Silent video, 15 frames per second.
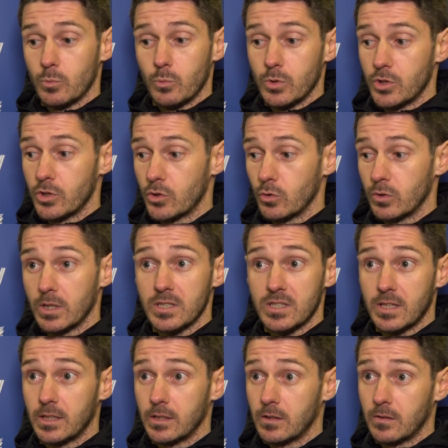Which is good
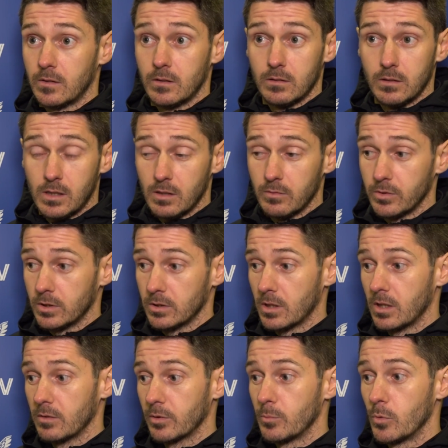instinct,
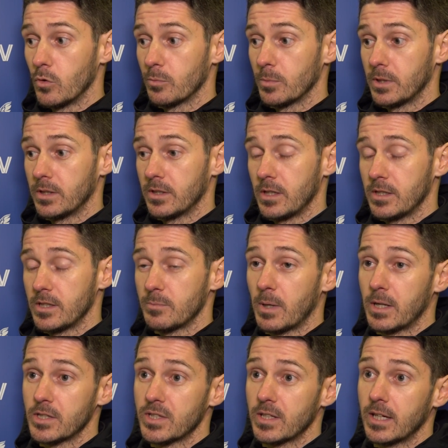clever movement, and he's
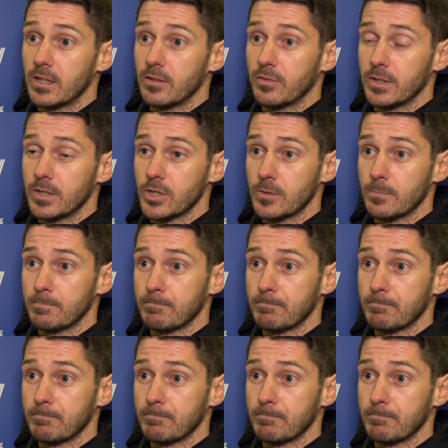managed to get the finish.